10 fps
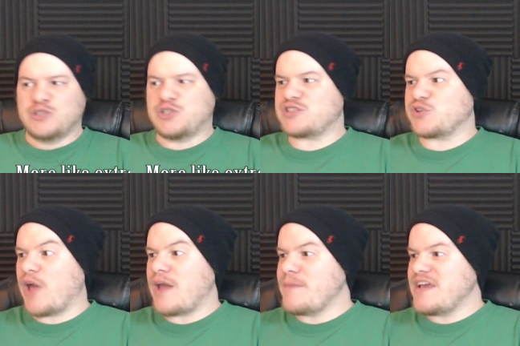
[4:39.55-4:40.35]
Just
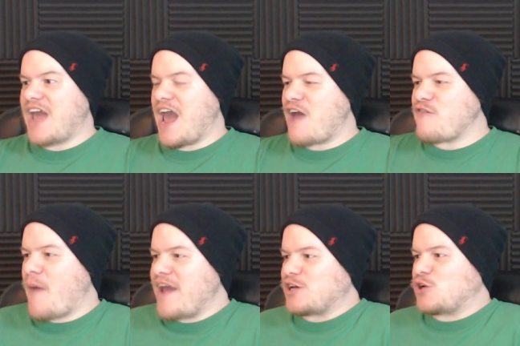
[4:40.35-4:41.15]
let me have
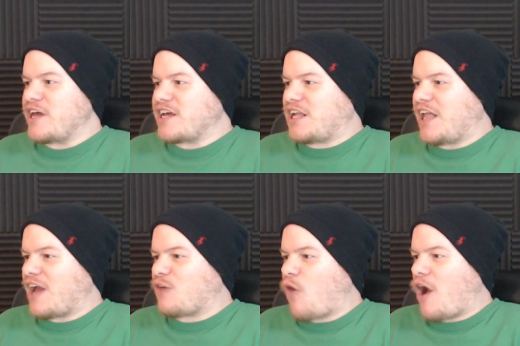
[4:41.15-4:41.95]
my
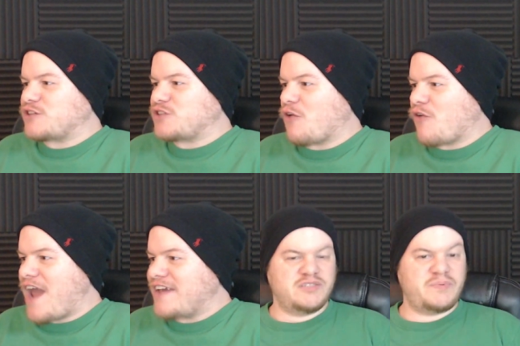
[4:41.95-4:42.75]
click-clack rocks,
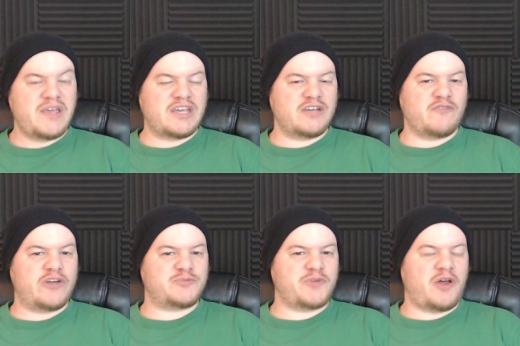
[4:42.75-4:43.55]
alright? Speaking of
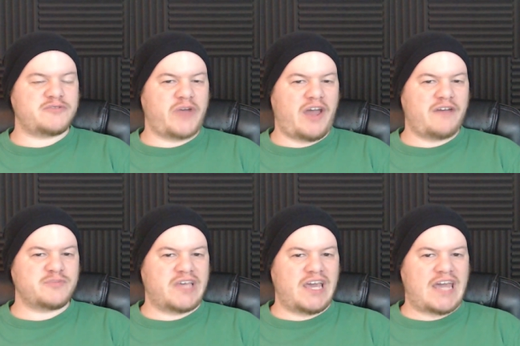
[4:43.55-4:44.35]
which, we also have
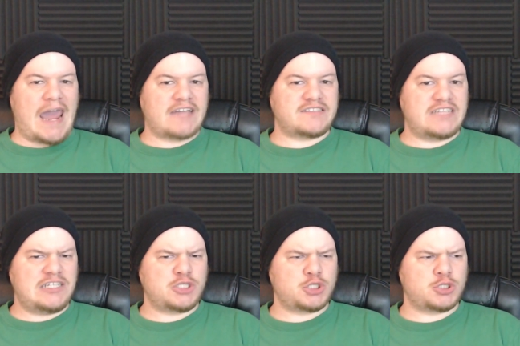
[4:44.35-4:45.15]
some kick-ass
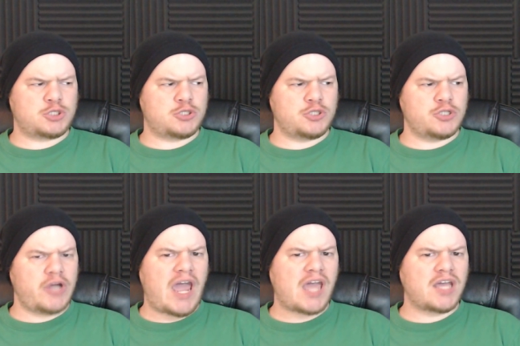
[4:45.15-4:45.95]
Easter
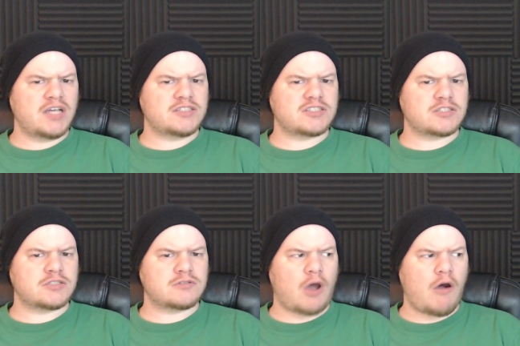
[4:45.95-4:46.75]
eggs,
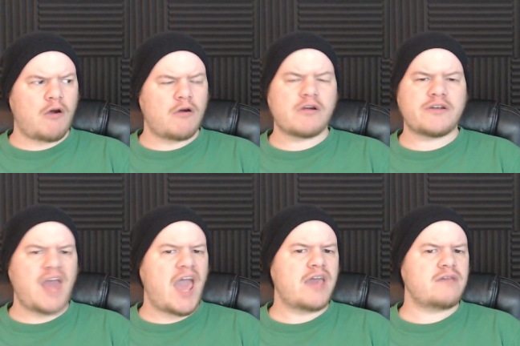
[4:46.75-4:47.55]
card
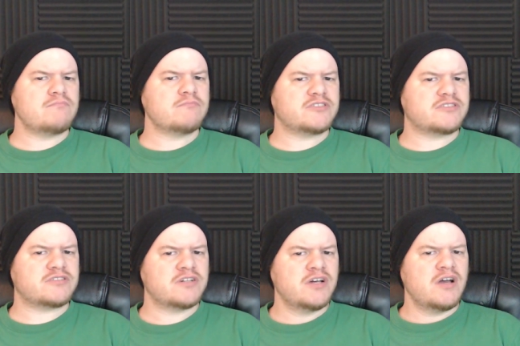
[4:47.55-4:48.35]
names.
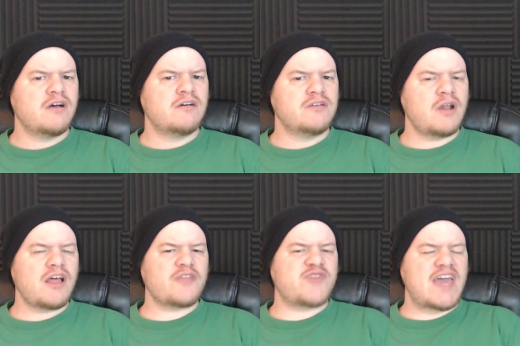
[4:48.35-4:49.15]
You know
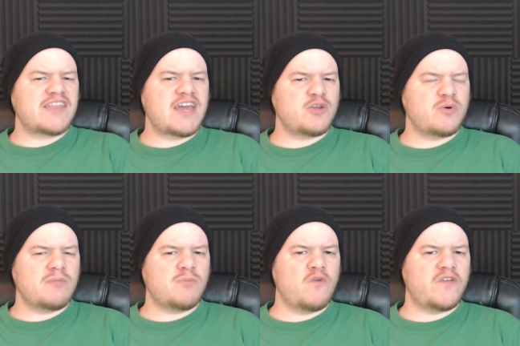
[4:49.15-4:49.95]
that thing they do
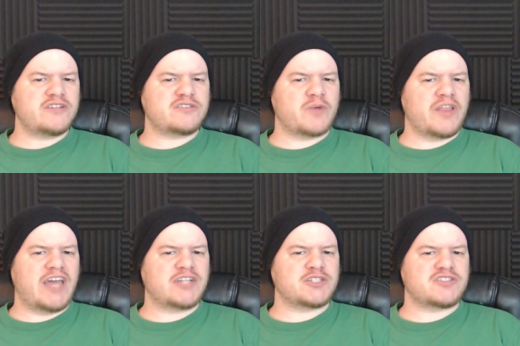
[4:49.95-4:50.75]
in movies when
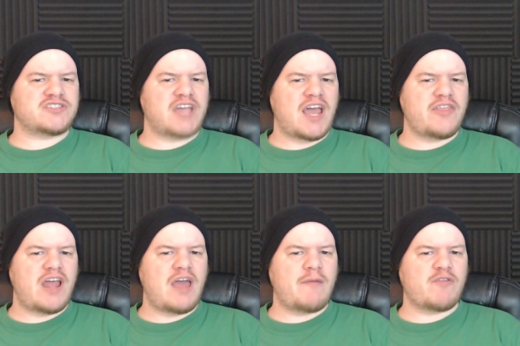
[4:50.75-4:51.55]
they just say the
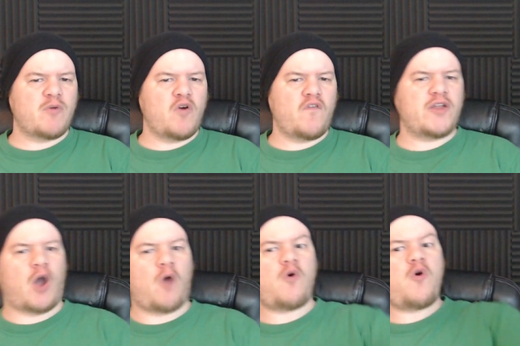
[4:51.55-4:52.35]
name of the movie and you
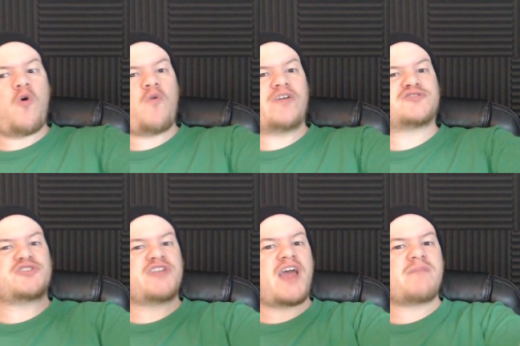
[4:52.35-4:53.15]
go, "Ooh, it's the
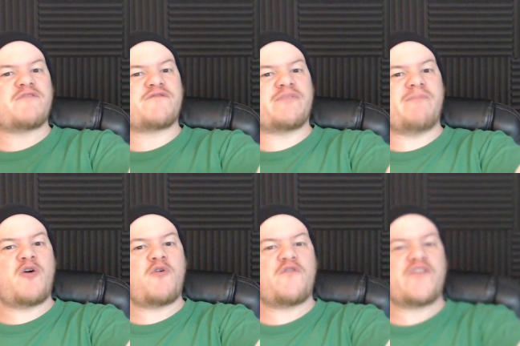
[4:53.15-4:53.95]
name of the
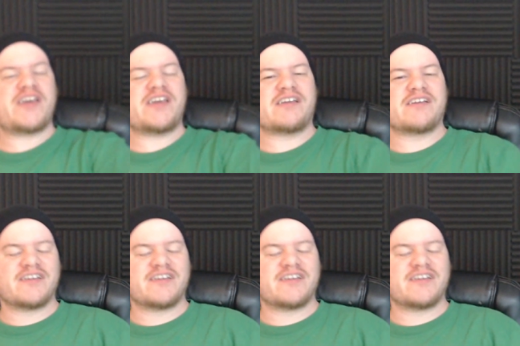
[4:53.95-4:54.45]
movie!"